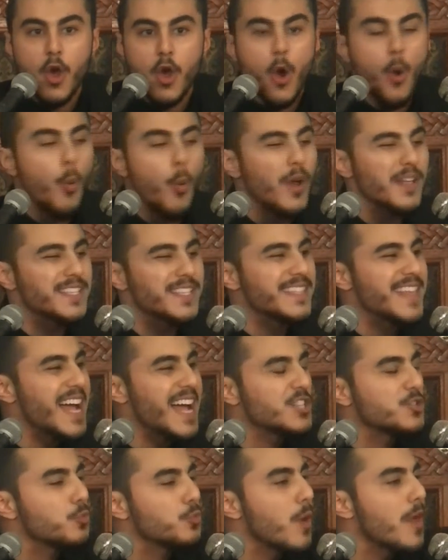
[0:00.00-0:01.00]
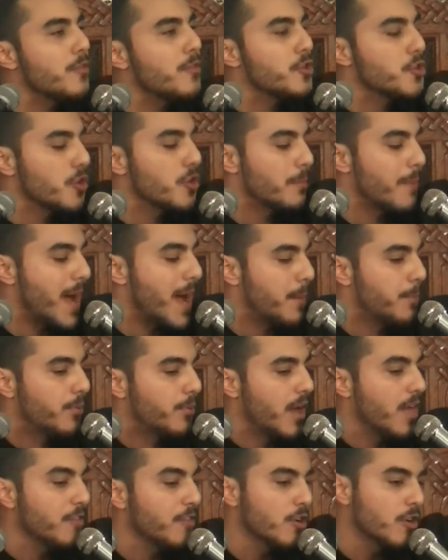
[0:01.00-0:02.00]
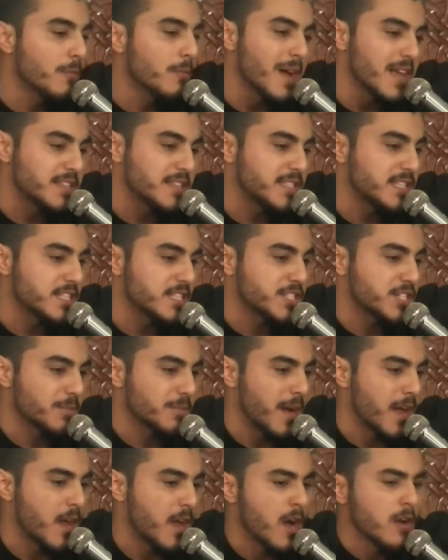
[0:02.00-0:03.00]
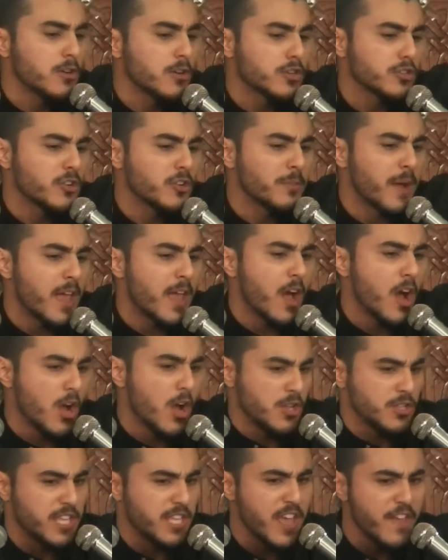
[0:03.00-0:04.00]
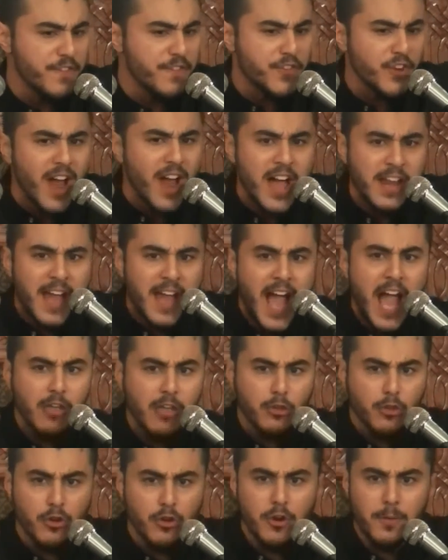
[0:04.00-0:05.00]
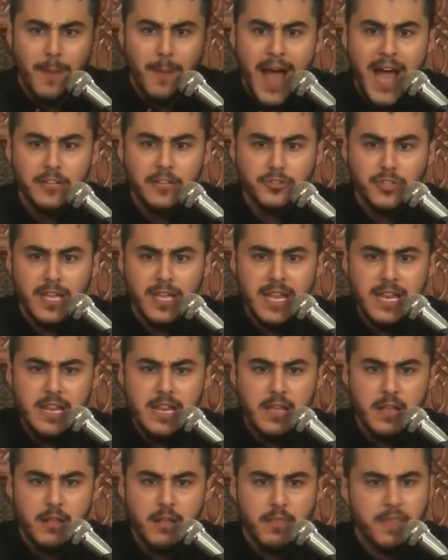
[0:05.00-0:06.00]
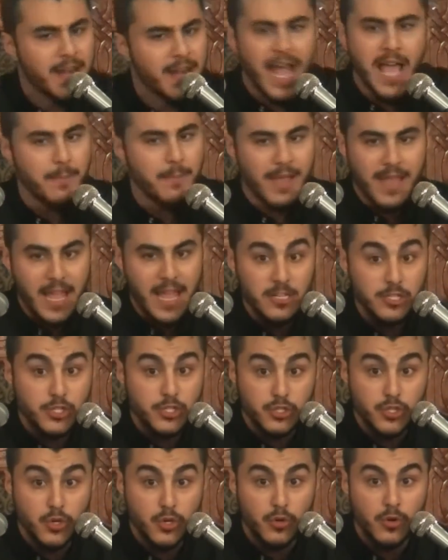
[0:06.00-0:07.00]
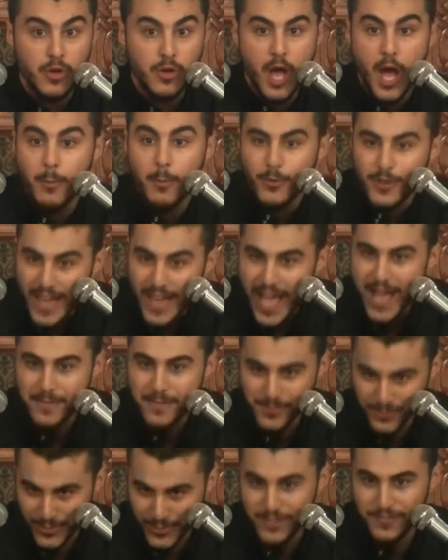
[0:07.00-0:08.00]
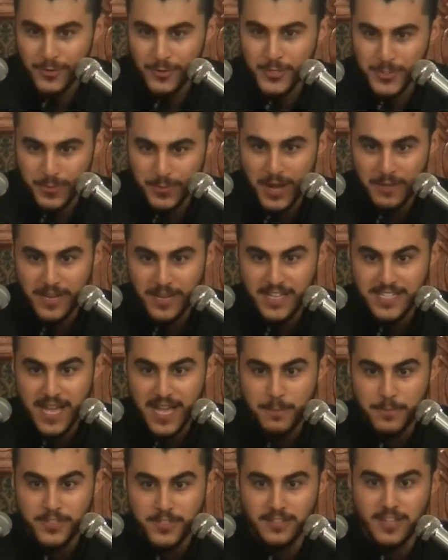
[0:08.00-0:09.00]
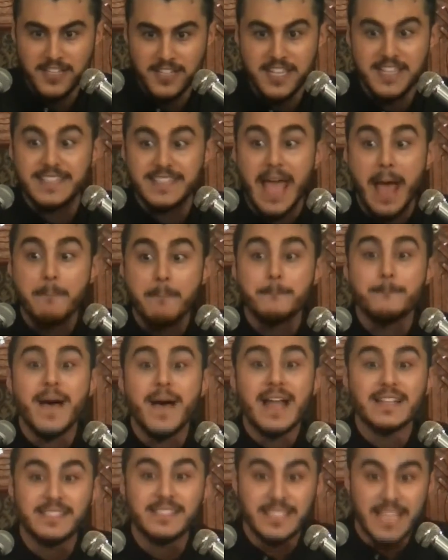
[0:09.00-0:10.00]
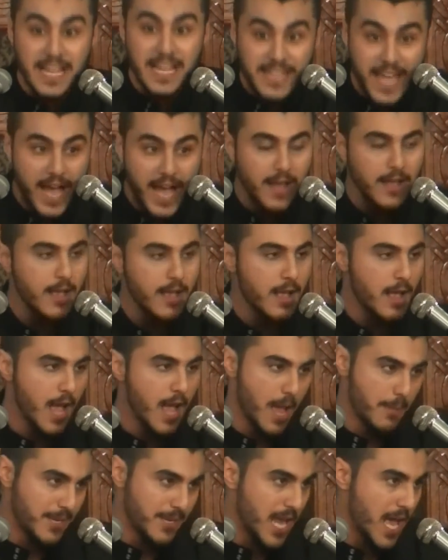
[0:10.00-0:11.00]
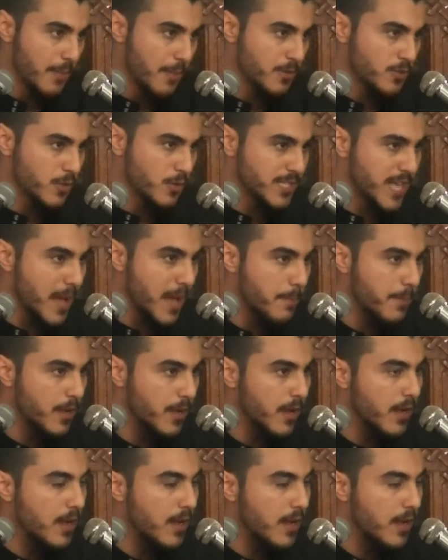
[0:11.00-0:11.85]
Was that whether you're my brother or my sister, my uncle or my aunt, if you're on haqq or batil, then I'm against you. Abu Lahab, one of the most prominent examples, Allah says, Tabbat yada Abi Lahab wa tab.